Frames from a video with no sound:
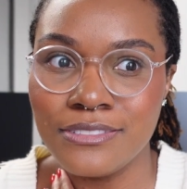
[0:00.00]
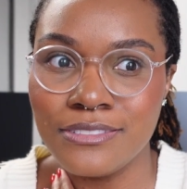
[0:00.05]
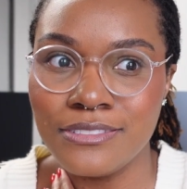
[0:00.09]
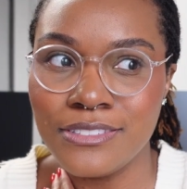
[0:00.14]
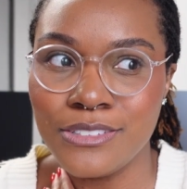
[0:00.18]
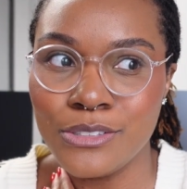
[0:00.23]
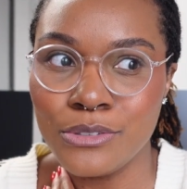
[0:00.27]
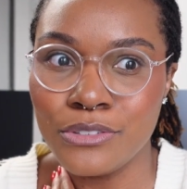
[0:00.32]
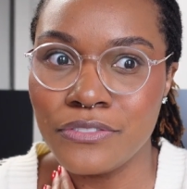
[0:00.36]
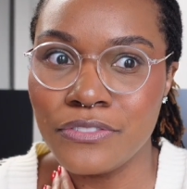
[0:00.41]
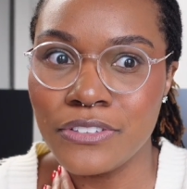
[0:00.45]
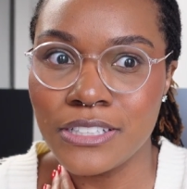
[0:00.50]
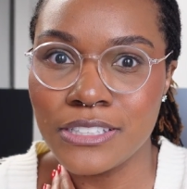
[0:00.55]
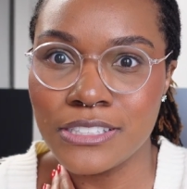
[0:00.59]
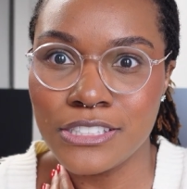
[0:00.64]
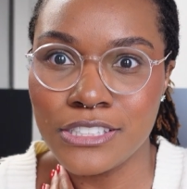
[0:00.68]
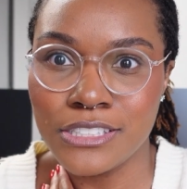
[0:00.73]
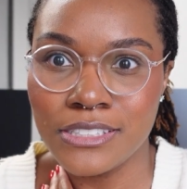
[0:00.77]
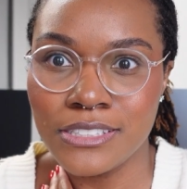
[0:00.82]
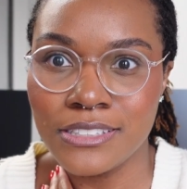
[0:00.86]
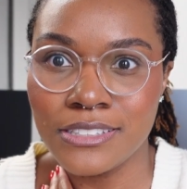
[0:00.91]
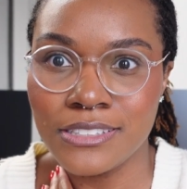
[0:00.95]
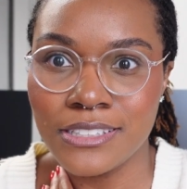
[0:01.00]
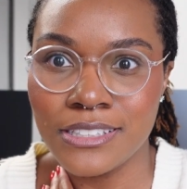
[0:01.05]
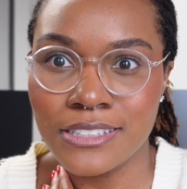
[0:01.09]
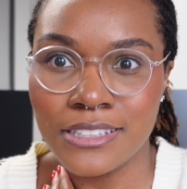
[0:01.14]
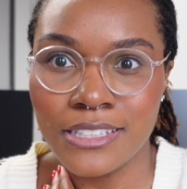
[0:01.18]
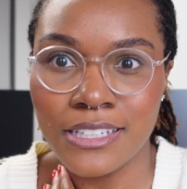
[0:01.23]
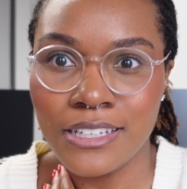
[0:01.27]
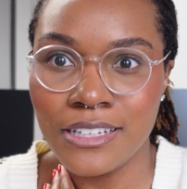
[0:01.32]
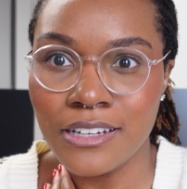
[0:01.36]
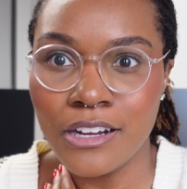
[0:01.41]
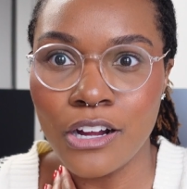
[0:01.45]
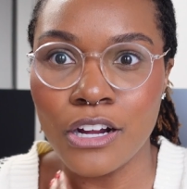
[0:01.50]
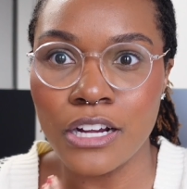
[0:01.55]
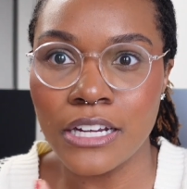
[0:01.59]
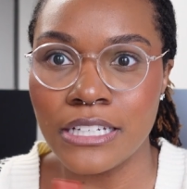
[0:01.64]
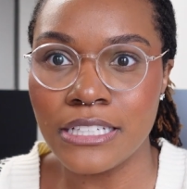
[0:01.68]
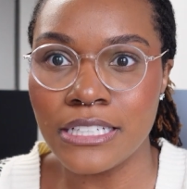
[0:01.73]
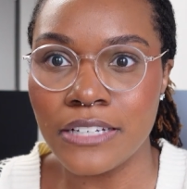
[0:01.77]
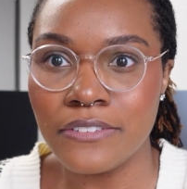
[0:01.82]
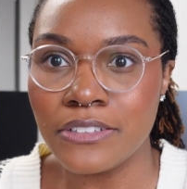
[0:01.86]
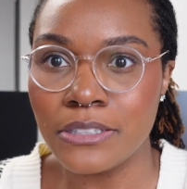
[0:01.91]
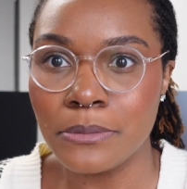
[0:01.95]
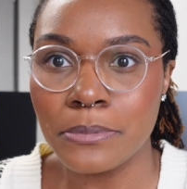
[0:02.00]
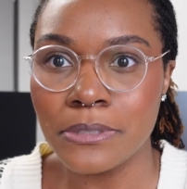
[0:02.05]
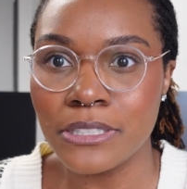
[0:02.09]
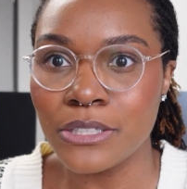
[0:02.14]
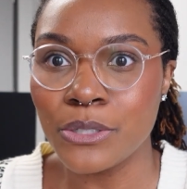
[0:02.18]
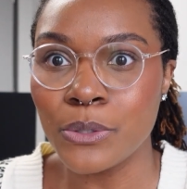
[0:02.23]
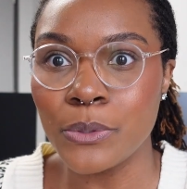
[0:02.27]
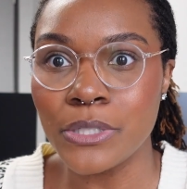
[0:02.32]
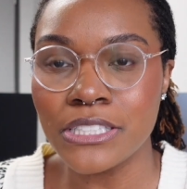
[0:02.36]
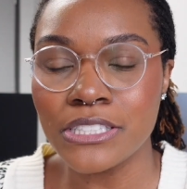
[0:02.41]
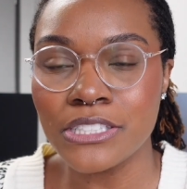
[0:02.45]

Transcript: do the fuck shit that they are inevitably going